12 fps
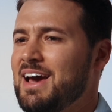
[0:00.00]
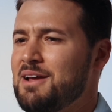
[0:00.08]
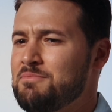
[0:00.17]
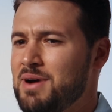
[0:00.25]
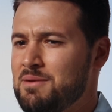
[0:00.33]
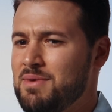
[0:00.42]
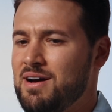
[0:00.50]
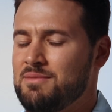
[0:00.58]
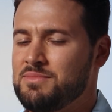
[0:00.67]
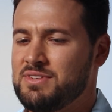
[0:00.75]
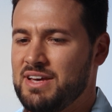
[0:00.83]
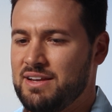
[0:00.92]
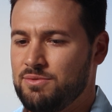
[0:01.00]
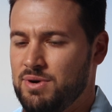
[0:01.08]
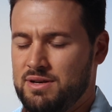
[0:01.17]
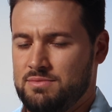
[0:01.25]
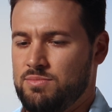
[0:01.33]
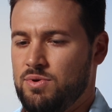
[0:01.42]
And my mom said,
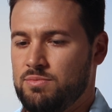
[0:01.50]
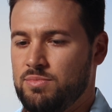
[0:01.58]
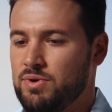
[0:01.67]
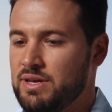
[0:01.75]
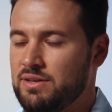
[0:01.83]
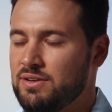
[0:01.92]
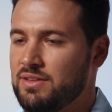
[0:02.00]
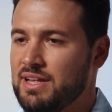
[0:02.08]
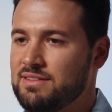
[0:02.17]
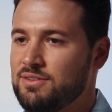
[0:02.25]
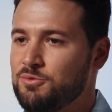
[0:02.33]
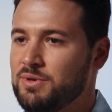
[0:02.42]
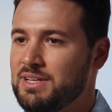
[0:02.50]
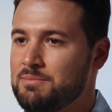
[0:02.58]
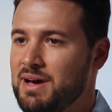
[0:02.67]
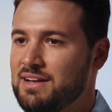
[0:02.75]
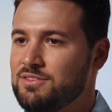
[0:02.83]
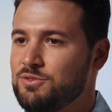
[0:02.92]
boy, you know, that's a really
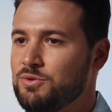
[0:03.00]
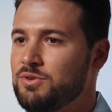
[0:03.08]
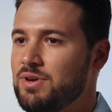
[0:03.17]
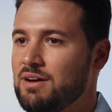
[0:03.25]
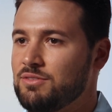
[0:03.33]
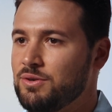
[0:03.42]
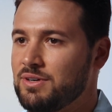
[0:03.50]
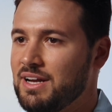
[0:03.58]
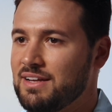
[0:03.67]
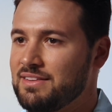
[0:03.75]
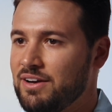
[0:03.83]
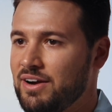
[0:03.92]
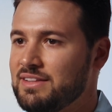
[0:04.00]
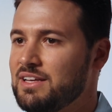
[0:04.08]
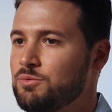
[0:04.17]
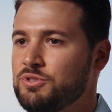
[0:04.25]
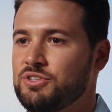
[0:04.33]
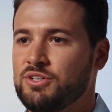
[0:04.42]
bad snore you have going on there. I
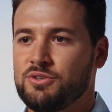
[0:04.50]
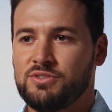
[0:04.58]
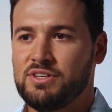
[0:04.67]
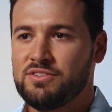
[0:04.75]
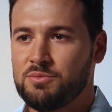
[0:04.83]
think we should go see